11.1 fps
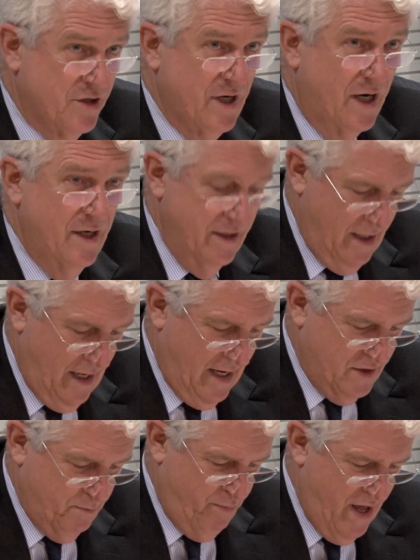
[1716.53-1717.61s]
started
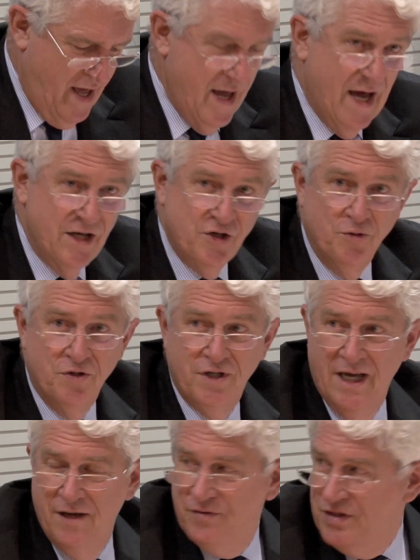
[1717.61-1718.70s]
as
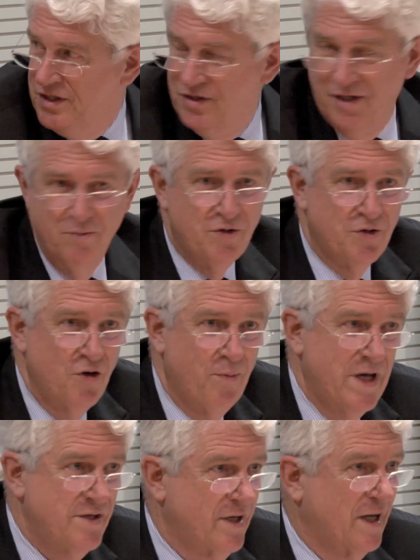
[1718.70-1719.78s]
pay-as-you-save systems, so you
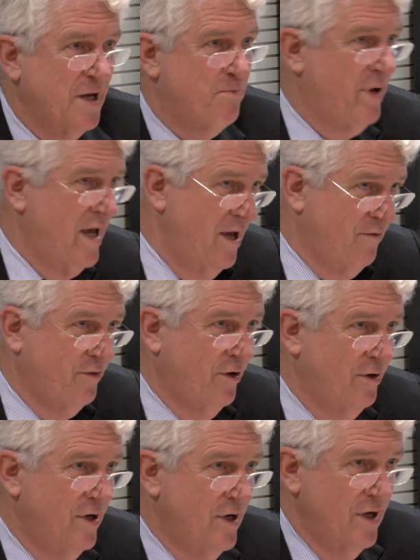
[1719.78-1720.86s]
basically pay
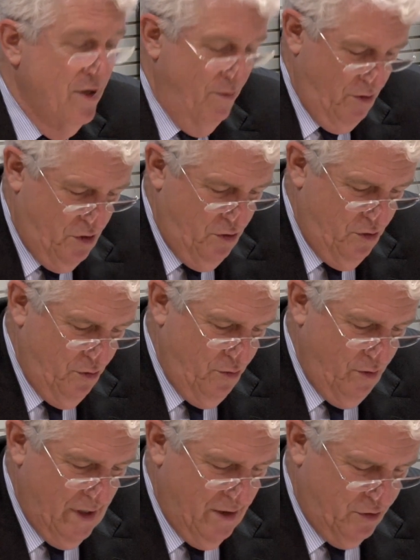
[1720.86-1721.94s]
for what you
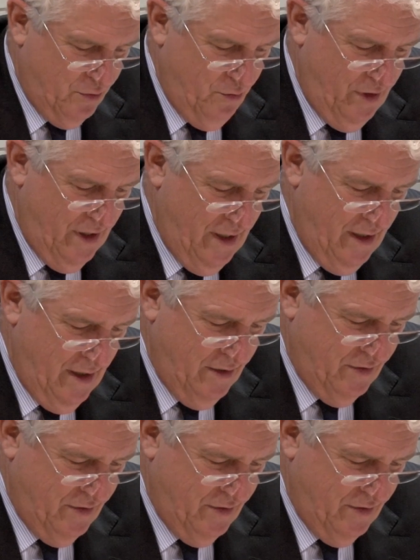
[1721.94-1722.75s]
do through the